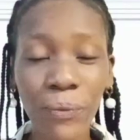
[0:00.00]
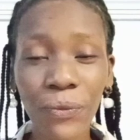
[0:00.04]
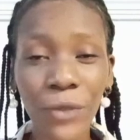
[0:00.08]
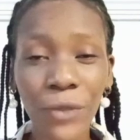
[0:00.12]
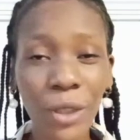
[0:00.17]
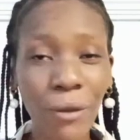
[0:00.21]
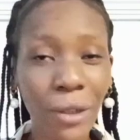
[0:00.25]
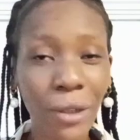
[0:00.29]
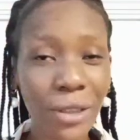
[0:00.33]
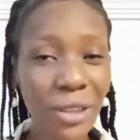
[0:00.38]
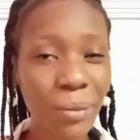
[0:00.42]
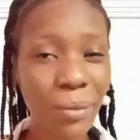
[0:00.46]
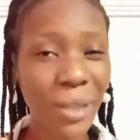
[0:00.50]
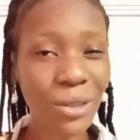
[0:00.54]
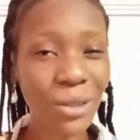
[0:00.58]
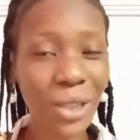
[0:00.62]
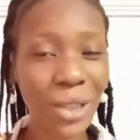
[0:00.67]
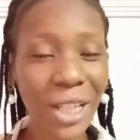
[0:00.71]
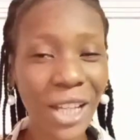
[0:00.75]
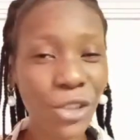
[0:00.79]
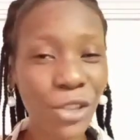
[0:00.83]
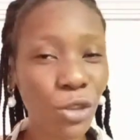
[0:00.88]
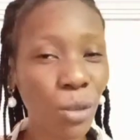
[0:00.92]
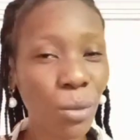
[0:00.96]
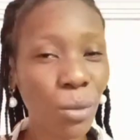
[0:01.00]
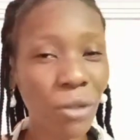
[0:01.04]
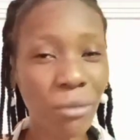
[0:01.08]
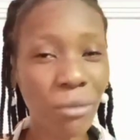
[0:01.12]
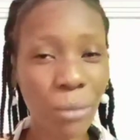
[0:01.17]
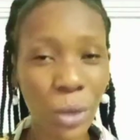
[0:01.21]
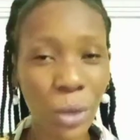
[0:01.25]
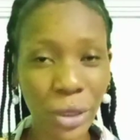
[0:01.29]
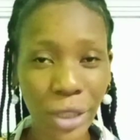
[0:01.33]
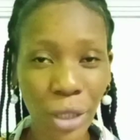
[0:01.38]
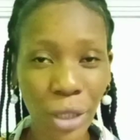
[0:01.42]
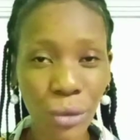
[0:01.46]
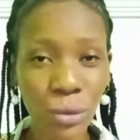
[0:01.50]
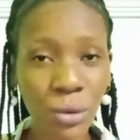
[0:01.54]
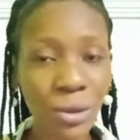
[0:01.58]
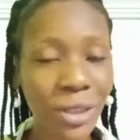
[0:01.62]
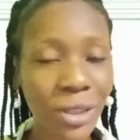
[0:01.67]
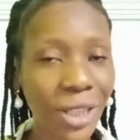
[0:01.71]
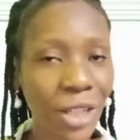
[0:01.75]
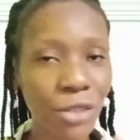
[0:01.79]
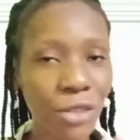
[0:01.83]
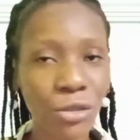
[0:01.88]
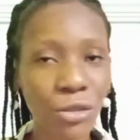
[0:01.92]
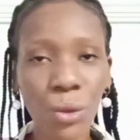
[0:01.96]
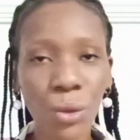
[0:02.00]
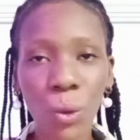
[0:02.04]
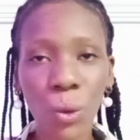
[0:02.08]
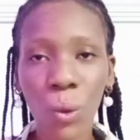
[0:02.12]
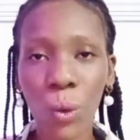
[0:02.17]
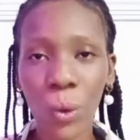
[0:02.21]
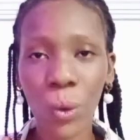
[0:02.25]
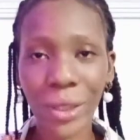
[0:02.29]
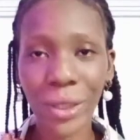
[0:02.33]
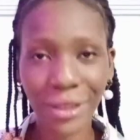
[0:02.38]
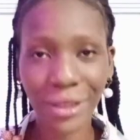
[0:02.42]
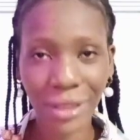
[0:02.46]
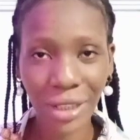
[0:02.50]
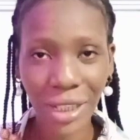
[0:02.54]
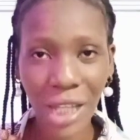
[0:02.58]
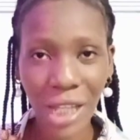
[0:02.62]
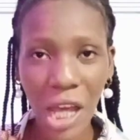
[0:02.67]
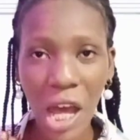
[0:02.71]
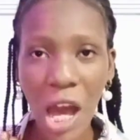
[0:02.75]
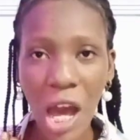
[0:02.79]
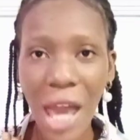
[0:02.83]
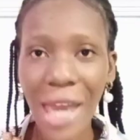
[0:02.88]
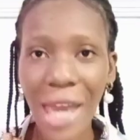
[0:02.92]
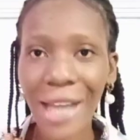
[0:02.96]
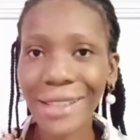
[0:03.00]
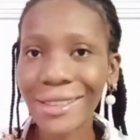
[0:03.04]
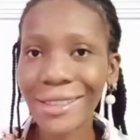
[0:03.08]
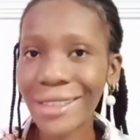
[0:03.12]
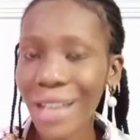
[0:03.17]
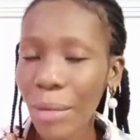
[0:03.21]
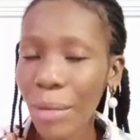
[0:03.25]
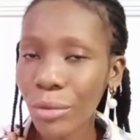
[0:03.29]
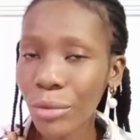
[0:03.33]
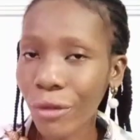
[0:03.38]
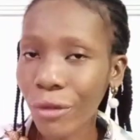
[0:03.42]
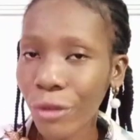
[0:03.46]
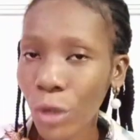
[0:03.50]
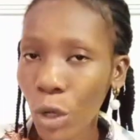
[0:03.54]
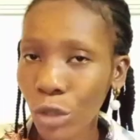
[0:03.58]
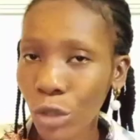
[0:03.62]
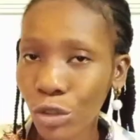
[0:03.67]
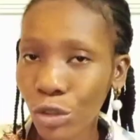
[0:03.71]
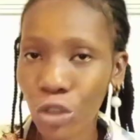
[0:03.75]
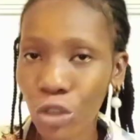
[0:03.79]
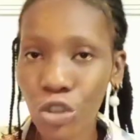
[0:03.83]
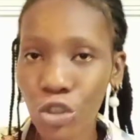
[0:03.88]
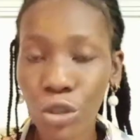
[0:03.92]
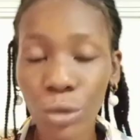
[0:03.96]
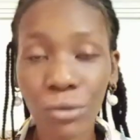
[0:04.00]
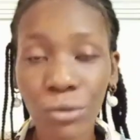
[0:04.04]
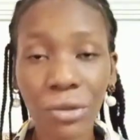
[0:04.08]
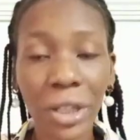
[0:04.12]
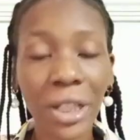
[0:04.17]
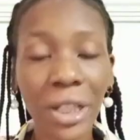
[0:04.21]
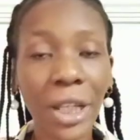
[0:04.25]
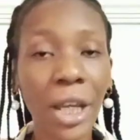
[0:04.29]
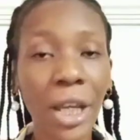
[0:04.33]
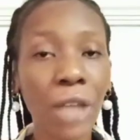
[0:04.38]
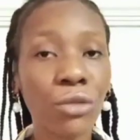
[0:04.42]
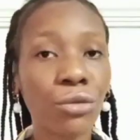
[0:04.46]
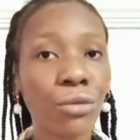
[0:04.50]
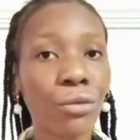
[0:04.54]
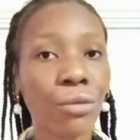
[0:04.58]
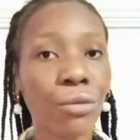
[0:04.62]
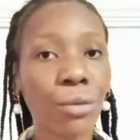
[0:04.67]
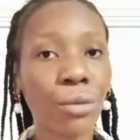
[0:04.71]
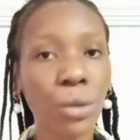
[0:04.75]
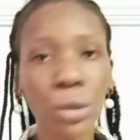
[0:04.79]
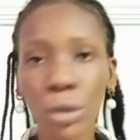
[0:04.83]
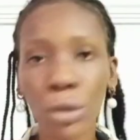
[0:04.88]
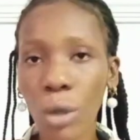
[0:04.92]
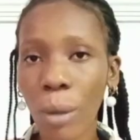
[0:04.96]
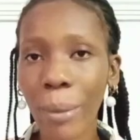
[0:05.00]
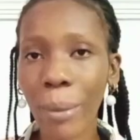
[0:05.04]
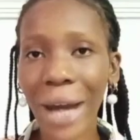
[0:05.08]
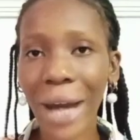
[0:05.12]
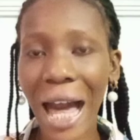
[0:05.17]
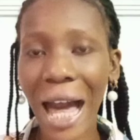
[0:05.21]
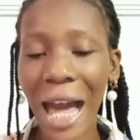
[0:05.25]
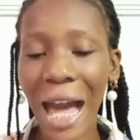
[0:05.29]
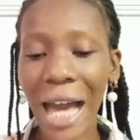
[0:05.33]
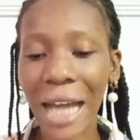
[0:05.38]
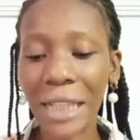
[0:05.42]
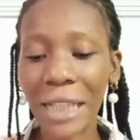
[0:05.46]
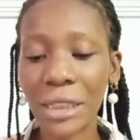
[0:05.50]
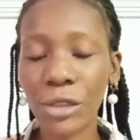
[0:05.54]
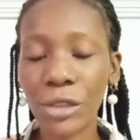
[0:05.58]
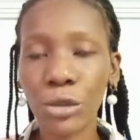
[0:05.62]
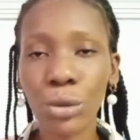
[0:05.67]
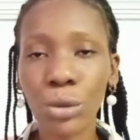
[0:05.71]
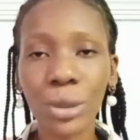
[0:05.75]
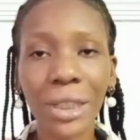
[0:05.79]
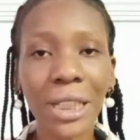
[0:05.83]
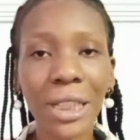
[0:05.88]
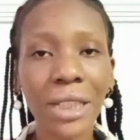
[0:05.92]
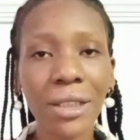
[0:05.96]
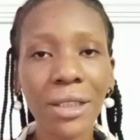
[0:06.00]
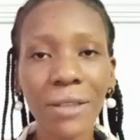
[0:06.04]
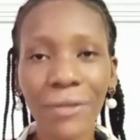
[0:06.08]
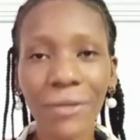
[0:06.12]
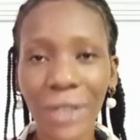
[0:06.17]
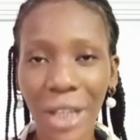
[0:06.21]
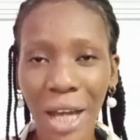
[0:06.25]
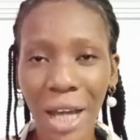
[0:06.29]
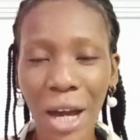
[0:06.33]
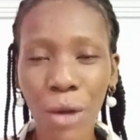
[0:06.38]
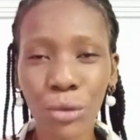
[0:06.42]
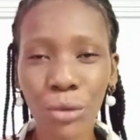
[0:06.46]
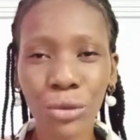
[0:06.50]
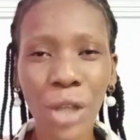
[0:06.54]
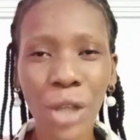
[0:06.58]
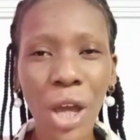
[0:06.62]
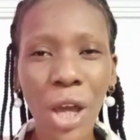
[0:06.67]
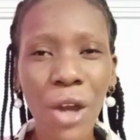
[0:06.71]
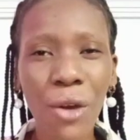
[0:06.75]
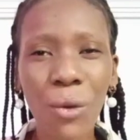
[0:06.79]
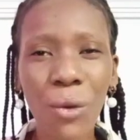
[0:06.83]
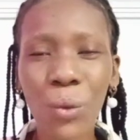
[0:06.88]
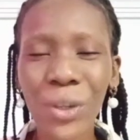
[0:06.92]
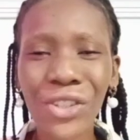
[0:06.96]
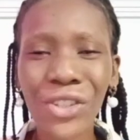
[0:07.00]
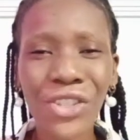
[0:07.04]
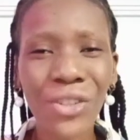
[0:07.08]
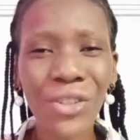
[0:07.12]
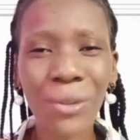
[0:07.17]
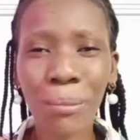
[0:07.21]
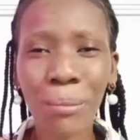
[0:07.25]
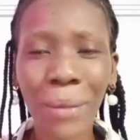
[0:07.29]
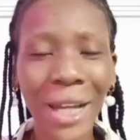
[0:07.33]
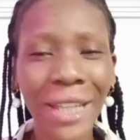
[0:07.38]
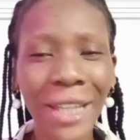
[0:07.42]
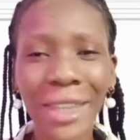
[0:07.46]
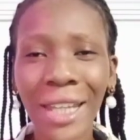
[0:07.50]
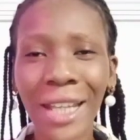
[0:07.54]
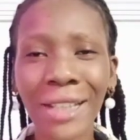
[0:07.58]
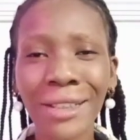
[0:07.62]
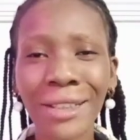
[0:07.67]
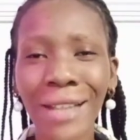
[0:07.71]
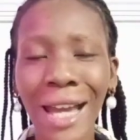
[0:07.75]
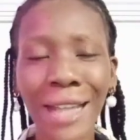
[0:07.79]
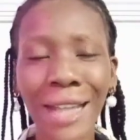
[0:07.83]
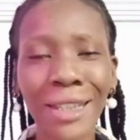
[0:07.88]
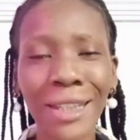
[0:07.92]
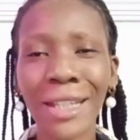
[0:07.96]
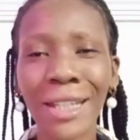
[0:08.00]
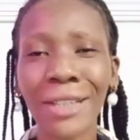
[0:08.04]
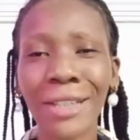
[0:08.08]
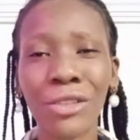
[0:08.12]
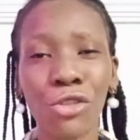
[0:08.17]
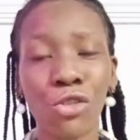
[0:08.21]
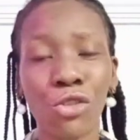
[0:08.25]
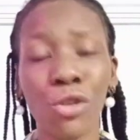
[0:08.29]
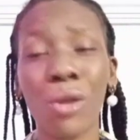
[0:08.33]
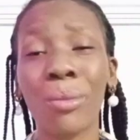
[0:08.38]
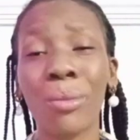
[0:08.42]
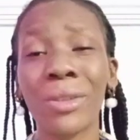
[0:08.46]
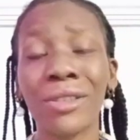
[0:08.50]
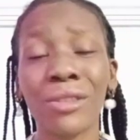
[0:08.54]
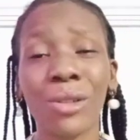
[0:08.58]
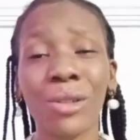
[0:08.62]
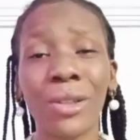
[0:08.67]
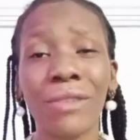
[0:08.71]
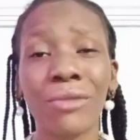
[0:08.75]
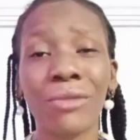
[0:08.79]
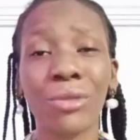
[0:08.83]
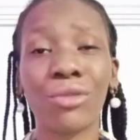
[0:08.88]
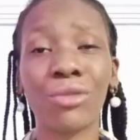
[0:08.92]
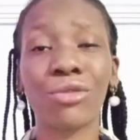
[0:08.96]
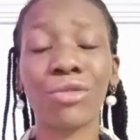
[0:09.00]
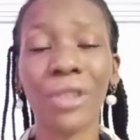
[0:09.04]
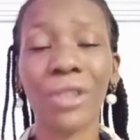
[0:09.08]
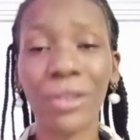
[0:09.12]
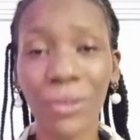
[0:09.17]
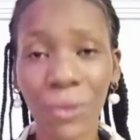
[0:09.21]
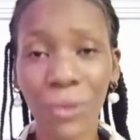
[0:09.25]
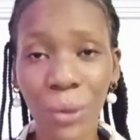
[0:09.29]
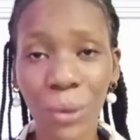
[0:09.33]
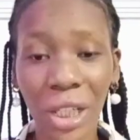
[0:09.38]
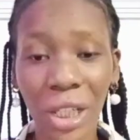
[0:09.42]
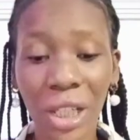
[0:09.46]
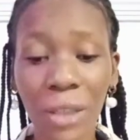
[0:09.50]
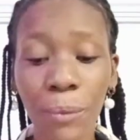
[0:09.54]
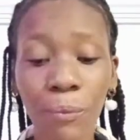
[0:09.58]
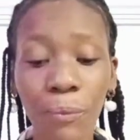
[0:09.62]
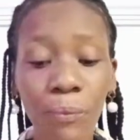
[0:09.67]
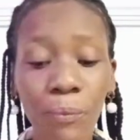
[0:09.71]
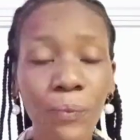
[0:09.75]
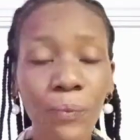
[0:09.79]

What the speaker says: For this particular job of motherhood, there is no quitting, except of course your children get grown up and they leave the house, which by then I think the job is not even stressful again.